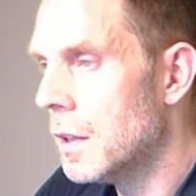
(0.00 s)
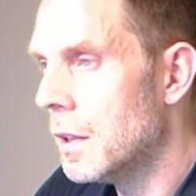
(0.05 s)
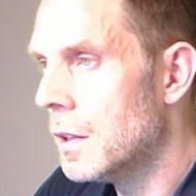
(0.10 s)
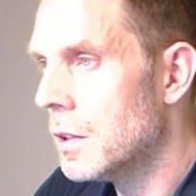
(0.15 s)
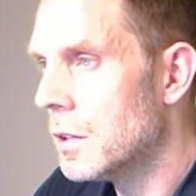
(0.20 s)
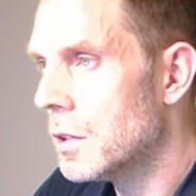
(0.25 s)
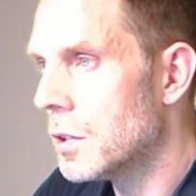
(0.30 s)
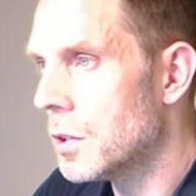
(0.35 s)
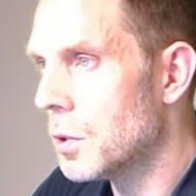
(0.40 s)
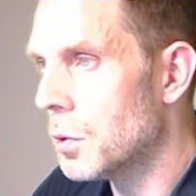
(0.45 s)

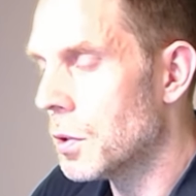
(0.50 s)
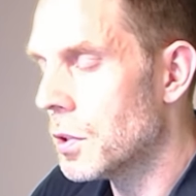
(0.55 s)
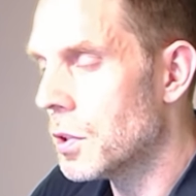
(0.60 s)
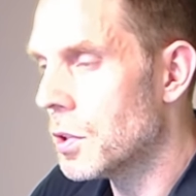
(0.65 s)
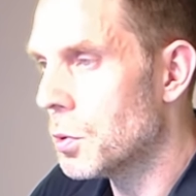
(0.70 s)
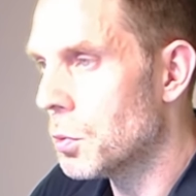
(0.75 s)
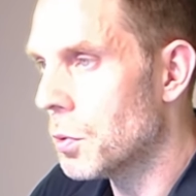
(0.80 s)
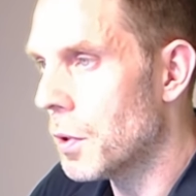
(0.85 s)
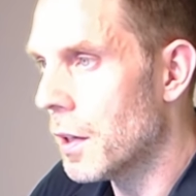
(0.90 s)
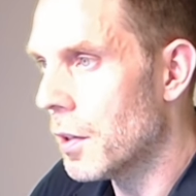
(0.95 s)
So as
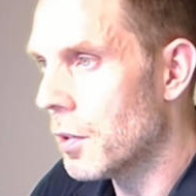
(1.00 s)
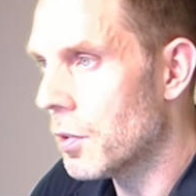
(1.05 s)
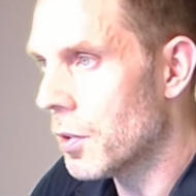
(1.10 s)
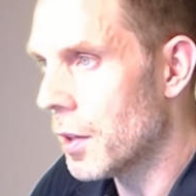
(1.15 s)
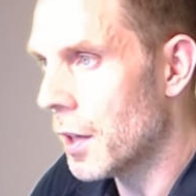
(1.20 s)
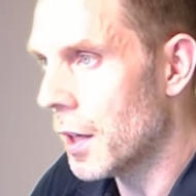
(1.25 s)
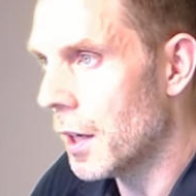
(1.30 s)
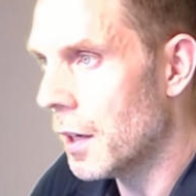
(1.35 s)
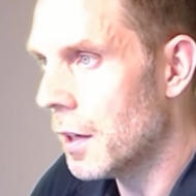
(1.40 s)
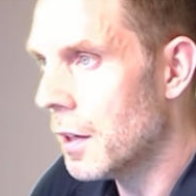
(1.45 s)
soon as
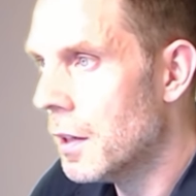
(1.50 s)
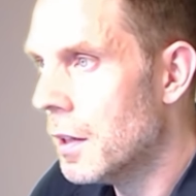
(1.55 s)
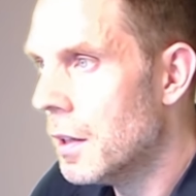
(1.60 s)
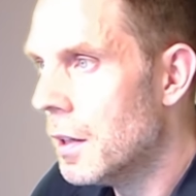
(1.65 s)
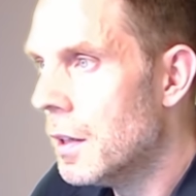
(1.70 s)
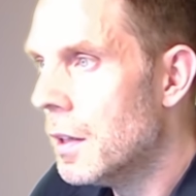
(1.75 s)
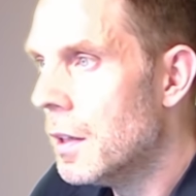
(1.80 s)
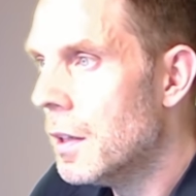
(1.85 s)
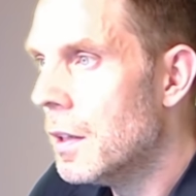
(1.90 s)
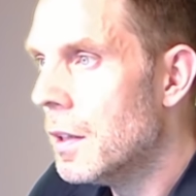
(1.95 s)
the
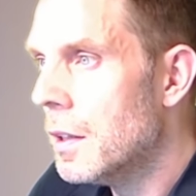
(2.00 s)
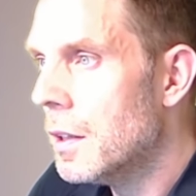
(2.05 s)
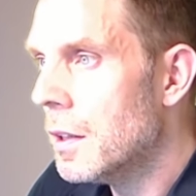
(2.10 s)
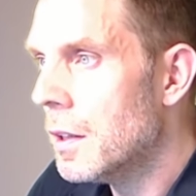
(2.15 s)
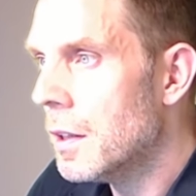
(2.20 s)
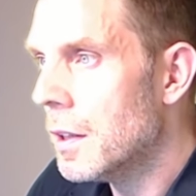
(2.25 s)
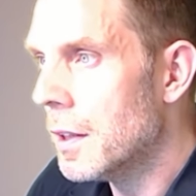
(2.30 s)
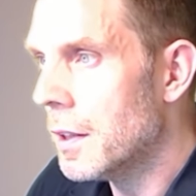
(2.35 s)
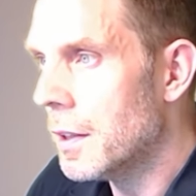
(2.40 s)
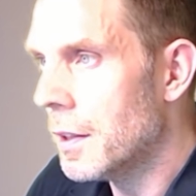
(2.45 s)

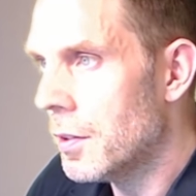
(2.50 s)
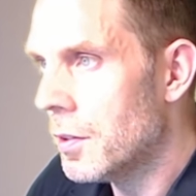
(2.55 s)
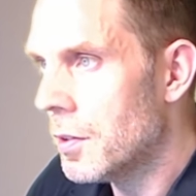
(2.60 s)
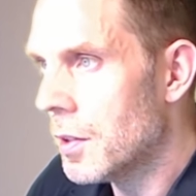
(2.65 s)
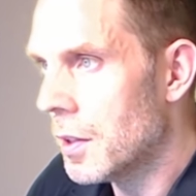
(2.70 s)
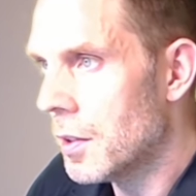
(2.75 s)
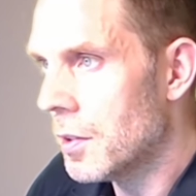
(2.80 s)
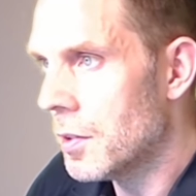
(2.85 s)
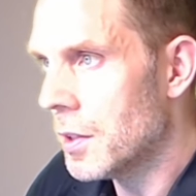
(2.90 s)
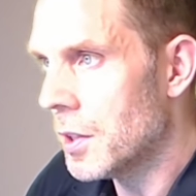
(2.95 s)

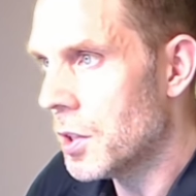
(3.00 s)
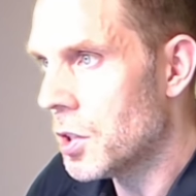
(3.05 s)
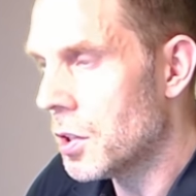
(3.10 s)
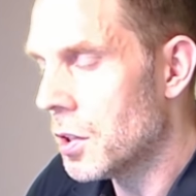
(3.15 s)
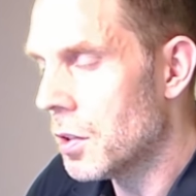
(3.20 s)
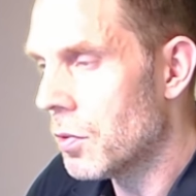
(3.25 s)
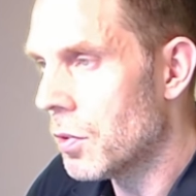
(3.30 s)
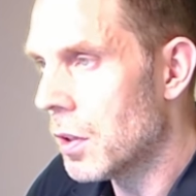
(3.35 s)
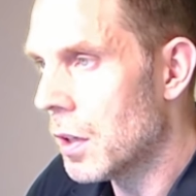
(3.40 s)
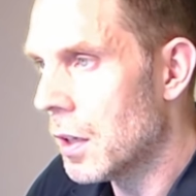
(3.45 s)

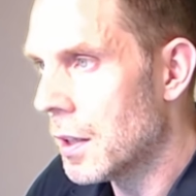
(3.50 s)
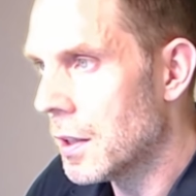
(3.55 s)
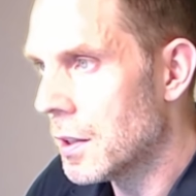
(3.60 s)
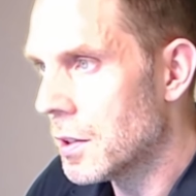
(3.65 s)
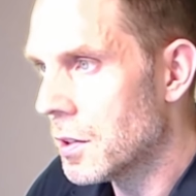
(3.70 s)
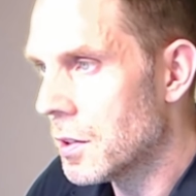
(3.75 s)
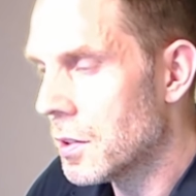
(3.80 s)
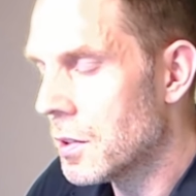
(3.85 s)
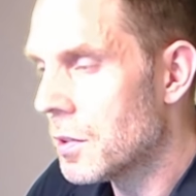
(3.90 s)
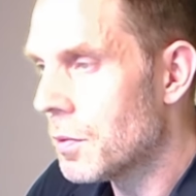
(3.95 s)
initialization of the
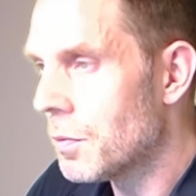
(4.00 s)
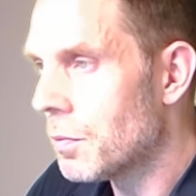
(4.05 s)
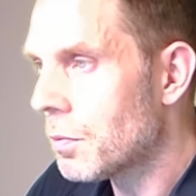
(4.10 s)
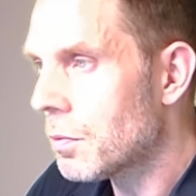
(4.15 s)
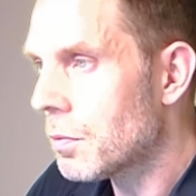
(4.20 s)
license